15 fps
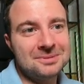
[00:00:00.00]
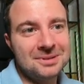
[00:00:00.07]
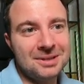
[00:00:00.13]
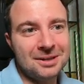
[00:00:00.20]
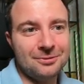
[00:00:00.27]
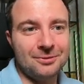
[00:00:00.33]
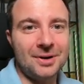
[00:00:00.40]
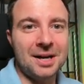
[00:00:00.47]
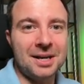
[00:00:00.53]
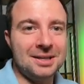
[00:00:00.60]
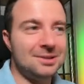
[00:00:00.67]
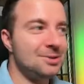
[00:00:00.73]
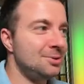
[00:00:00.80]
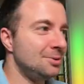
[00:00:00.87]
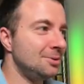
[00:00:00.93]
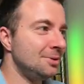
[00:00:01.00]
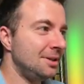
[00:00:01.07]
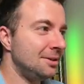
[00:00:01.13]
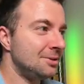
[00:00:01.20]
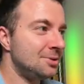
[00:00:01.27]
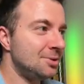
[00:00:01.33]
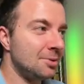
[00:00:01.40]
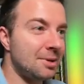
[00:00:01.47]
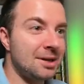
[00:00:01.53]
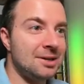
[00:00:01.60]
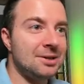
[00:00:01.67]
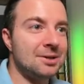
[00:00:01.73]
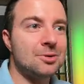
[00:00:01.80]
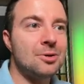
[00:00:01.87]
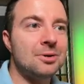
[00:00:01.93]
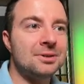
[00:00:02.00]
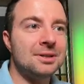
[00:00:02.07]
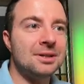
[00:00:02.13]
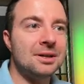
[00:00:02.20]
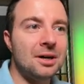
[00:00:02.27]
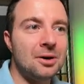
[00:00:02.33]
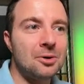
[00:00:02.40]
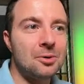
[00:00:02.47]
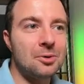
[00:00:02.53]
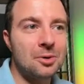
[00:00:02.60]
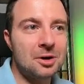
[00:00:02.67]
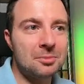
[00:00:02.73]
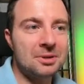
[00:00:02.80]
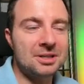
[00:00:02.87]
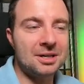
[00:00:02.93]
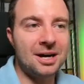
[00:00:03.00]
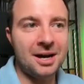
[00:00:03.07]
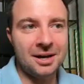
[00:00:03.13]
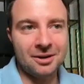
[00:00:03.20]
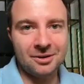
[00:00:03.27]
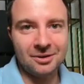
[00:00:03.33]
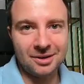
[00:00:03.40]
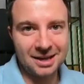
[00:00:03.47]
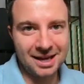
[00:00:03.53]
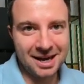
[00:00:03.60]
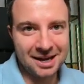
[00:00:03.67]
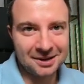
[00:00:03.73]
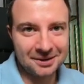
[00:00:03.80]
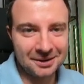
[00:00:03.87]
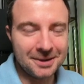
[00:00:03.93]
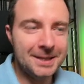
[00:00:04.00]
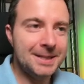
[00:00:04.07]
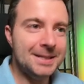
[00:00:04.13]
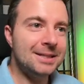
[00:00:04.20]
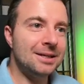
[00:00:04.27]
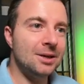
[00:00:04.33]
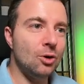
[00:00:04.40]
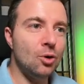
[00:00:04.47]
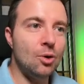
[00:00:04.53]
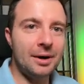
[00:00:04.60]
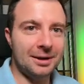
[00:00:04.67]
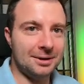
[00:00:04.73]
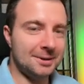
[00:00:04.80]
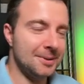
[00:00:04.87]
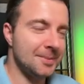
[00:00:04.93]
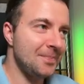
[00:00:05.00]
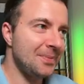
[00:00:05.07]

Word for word: kind of funny tool, little tool right here called the low orbit ion cannon LOIC.